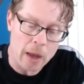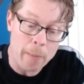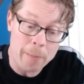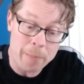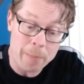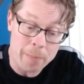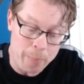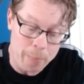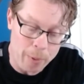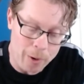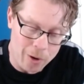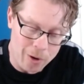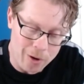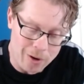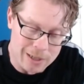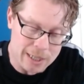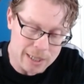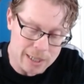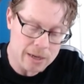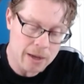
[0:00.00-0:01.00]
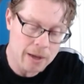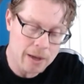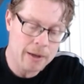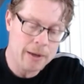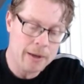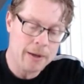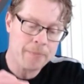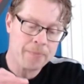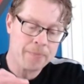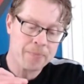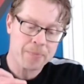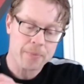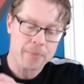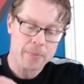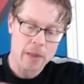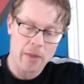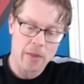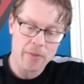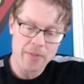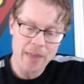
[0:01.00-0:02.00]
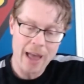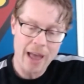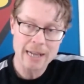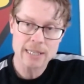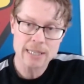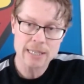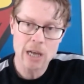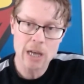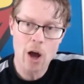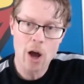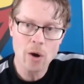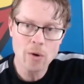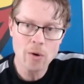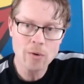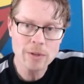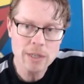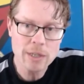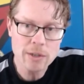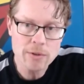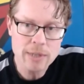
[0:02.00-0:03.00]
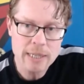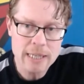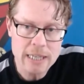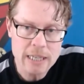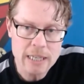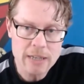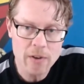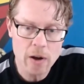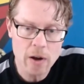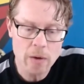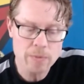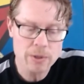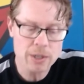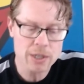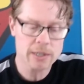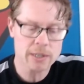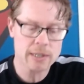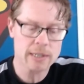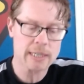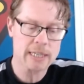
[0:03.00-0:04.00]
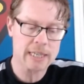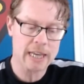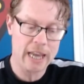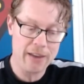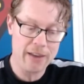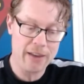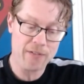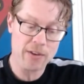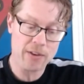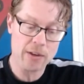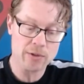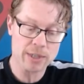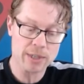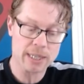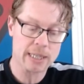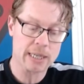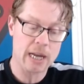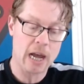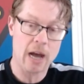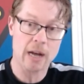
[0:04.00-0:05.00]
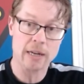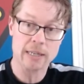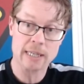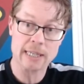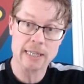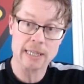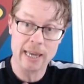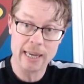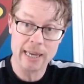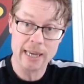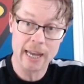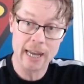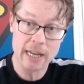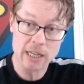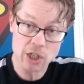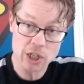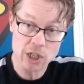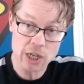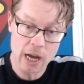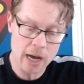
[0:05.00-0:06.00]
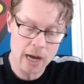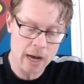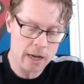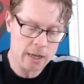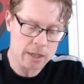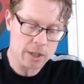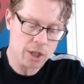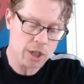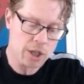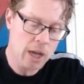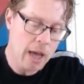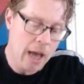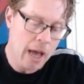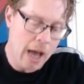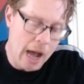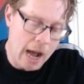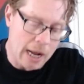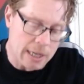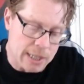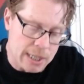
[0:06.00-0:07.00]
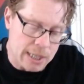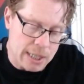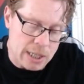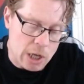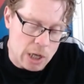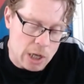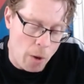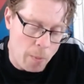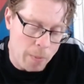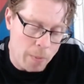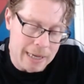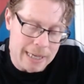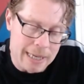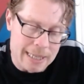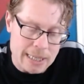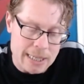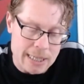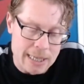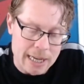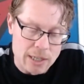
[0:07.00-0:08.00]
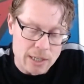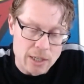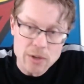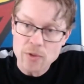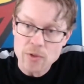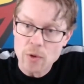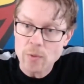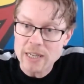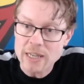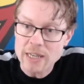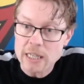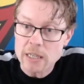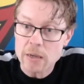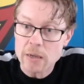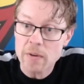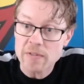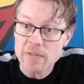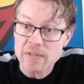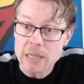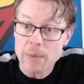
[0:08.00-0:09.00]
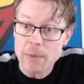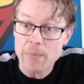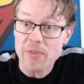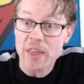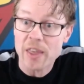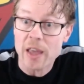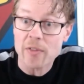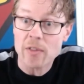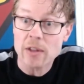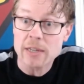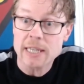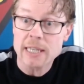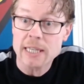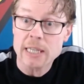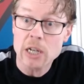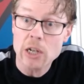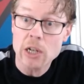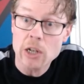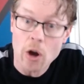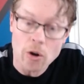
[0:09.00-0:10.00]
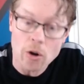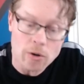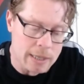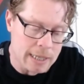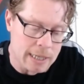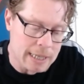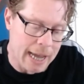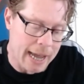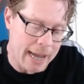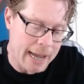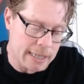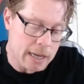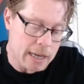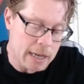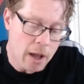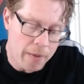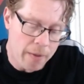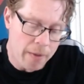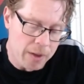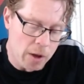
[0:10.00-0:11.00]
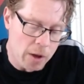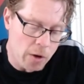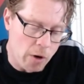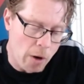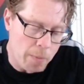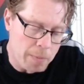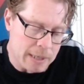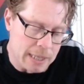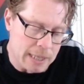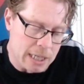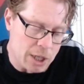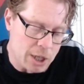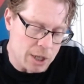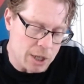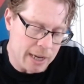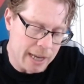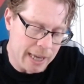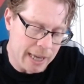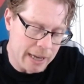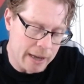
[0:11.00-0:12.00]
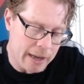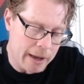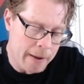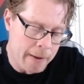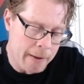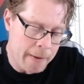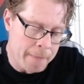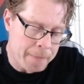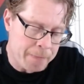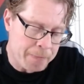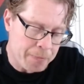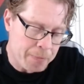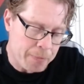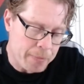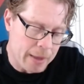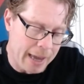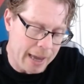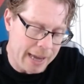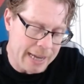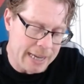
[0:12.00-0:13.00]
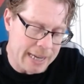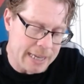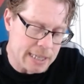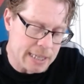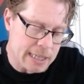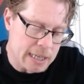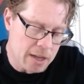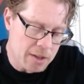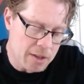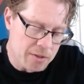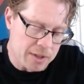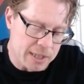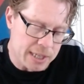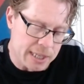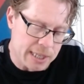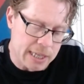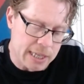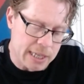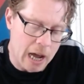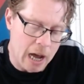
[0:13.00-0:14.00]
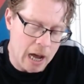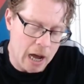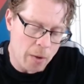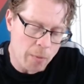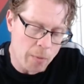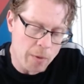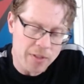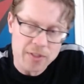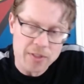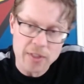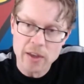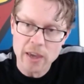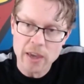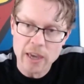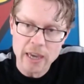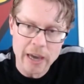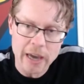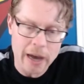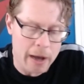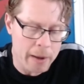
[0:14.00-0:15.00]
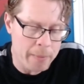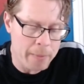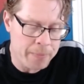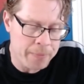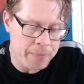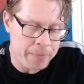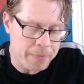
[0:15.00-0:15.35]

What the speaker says: but that's a whole new set of options if you start taking charge and stop listening to the wisdom of something that is long dead. Your opposition here is the Star with the